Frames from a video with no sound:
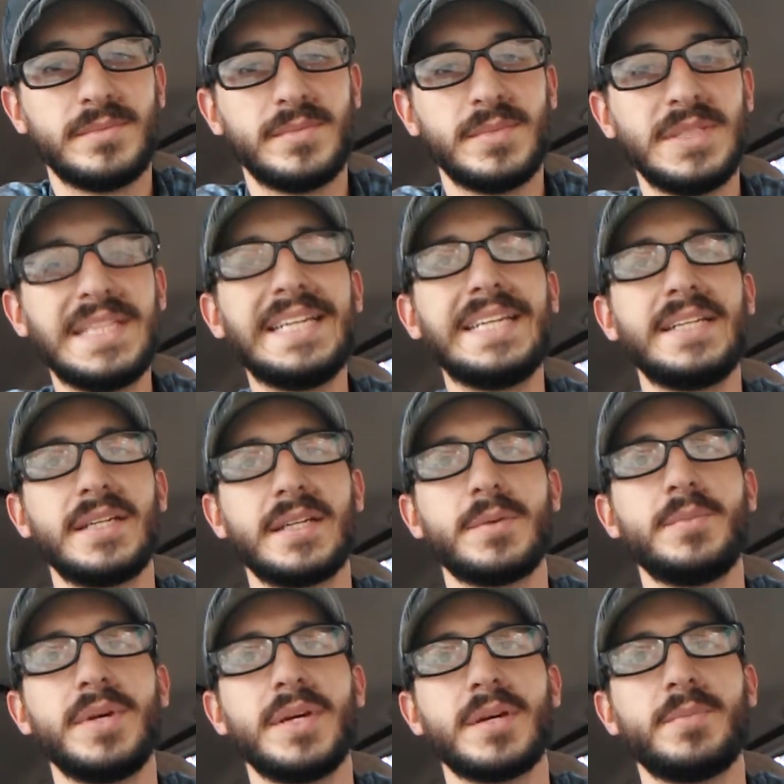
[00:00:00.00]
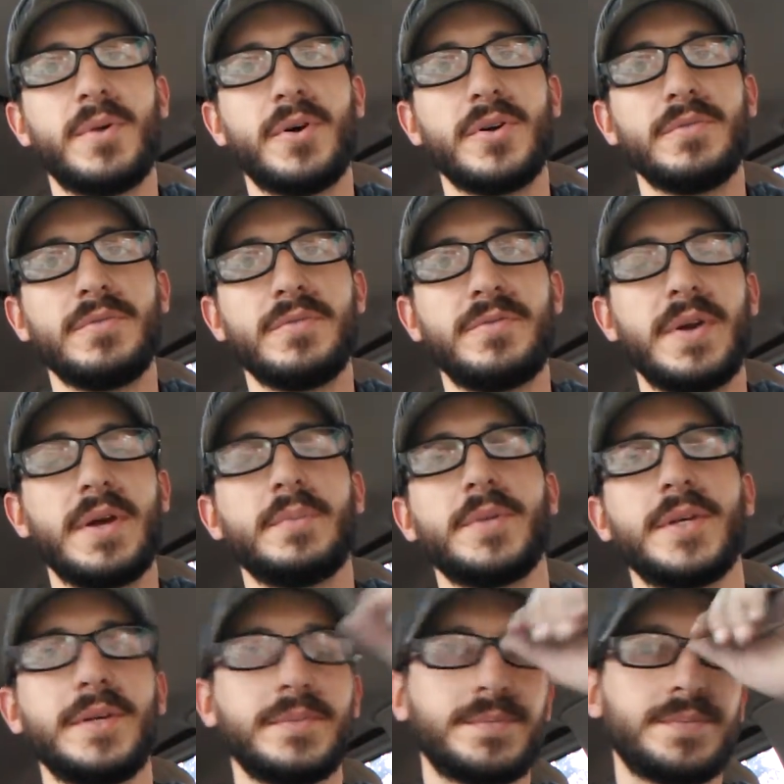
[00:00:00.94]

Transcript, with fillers: leading and being a part of the family.